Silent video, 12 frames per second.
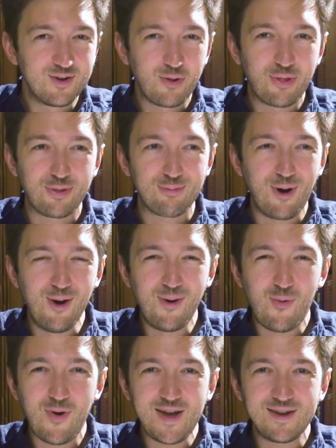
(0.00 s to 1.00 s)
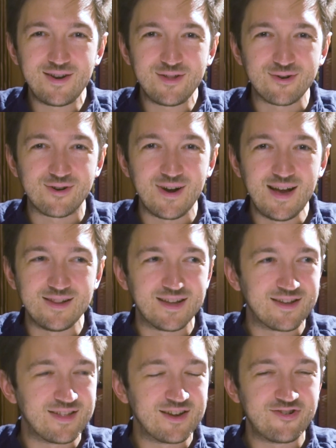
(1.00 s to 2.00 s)
Throw away another grant,
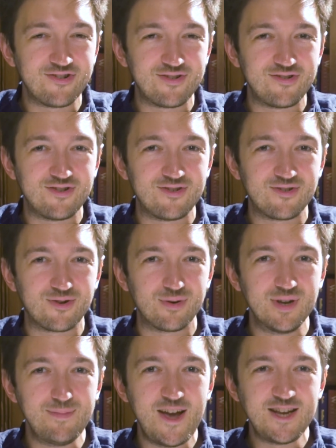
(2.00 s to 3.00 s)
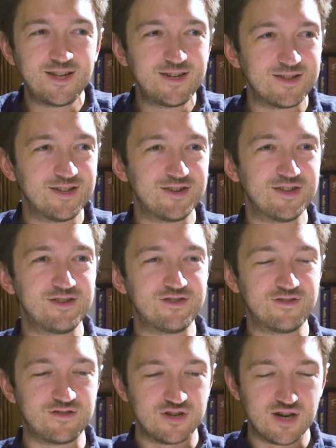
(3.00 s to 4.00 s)
like they cremate it and then they
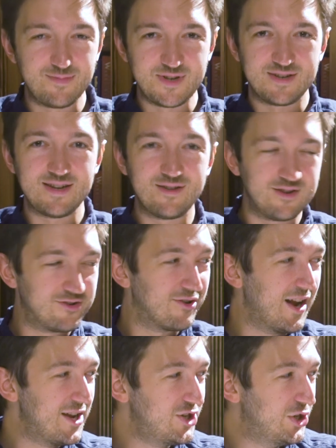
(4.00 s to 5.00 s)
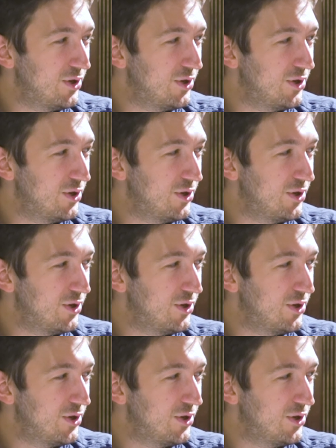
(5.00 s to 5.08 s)
just dump it down the trash